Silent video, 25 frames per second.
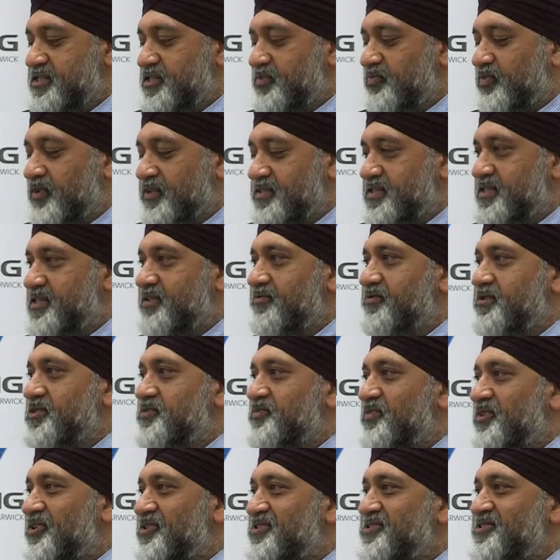a positive
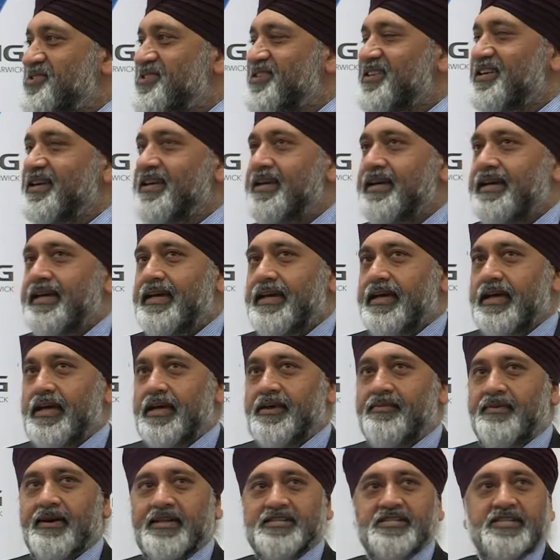response.
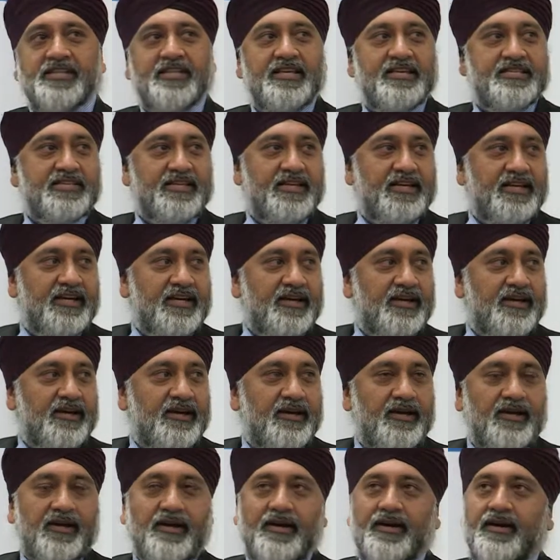Imagine there's
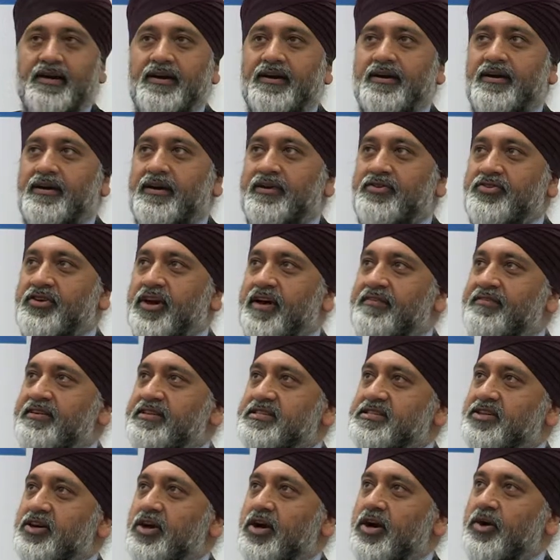a
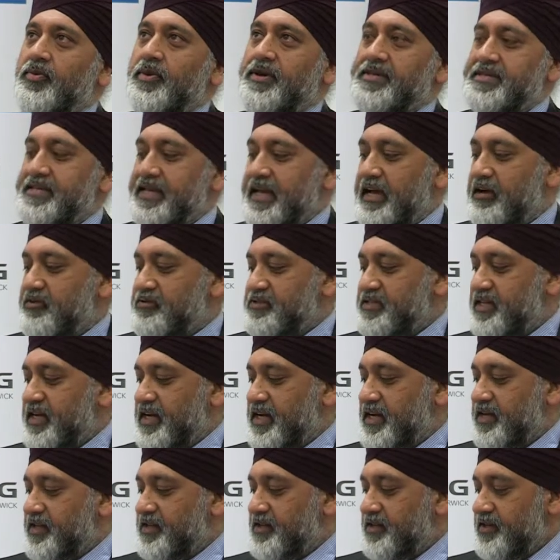driverless car waiting
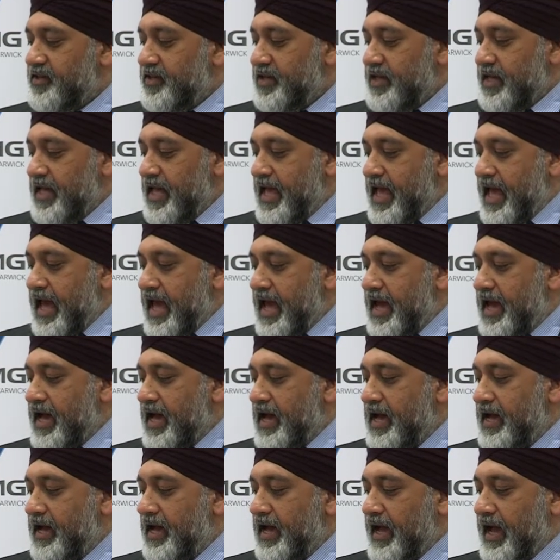outside,
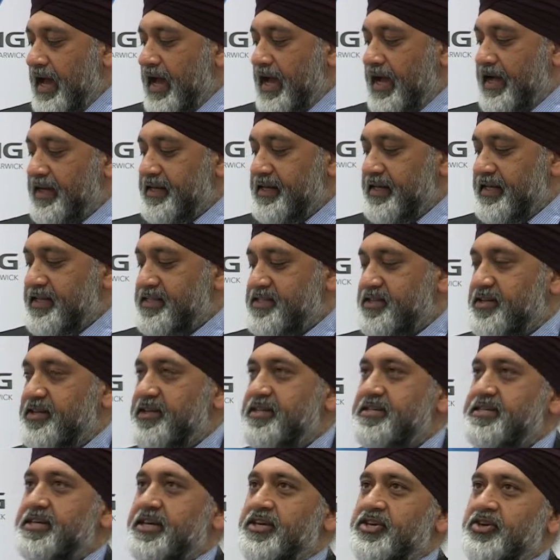and it's going
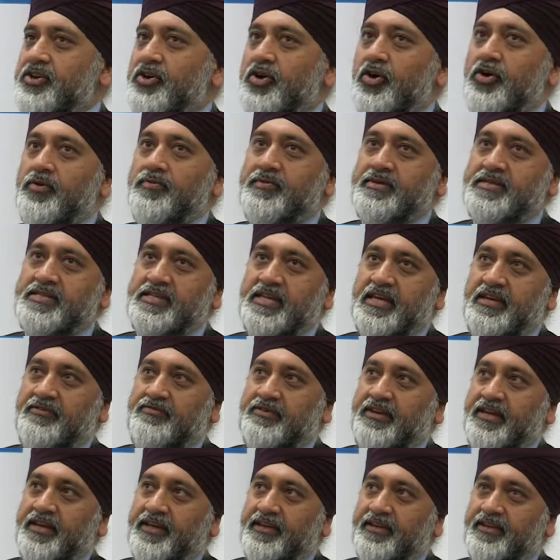to take you home this
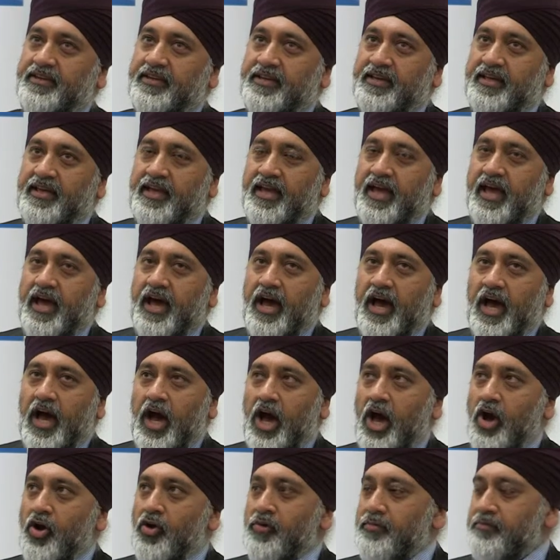evening.
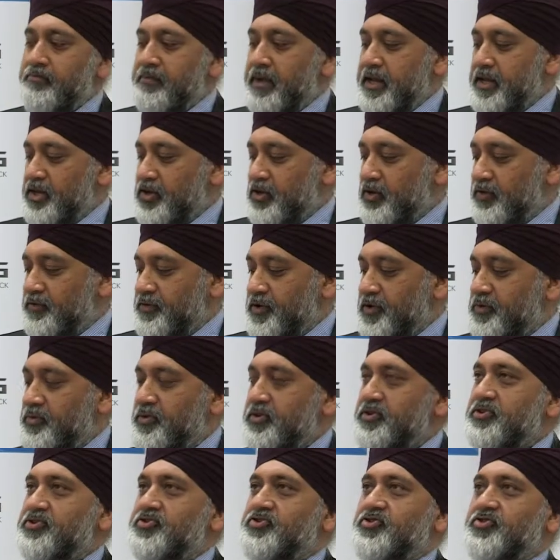How many of you
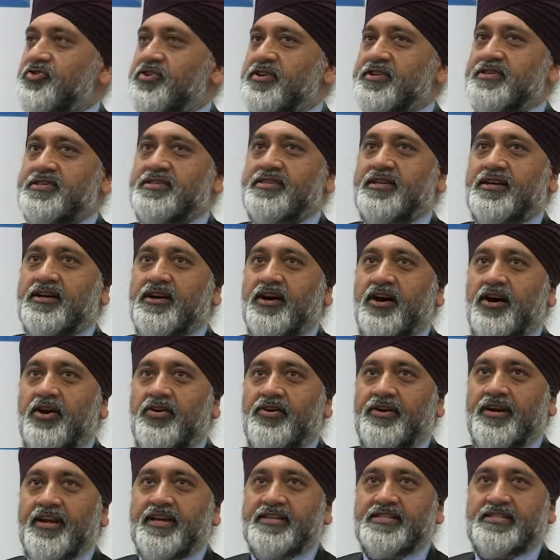would trust the car
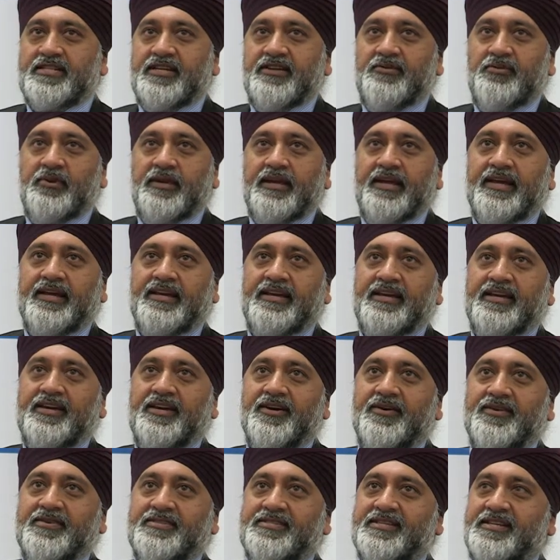and actually willingly
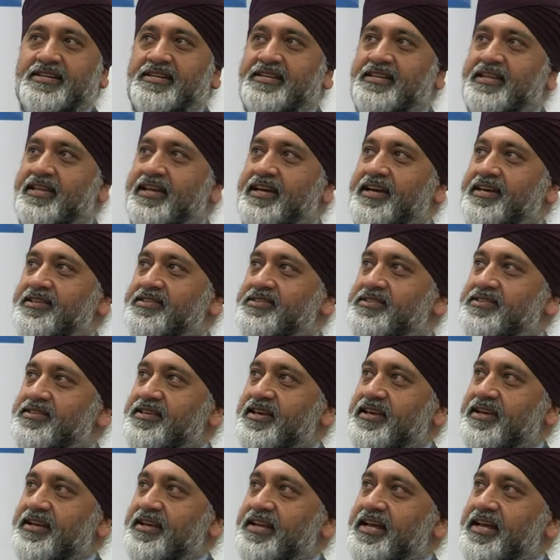go and sit in there and